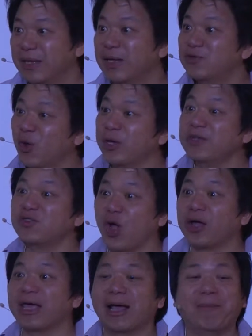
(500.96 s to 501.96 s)
So he's
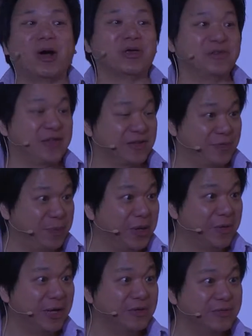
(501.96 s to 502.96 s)
talking about his
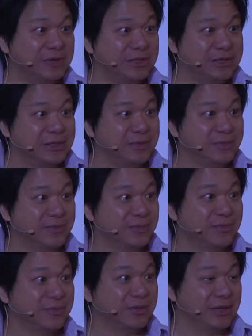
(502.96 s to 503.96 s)
experience
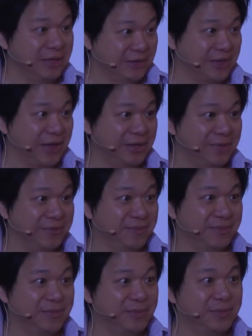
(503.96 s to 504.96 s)
inside
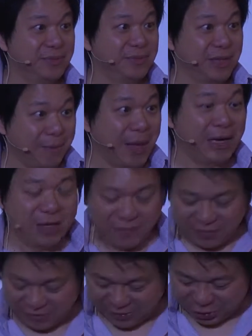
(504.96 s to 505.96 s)
the belly of
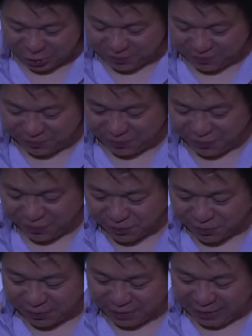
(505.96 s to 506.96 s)
the fish.
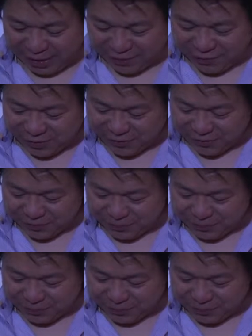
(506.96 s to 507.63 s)
Next verse.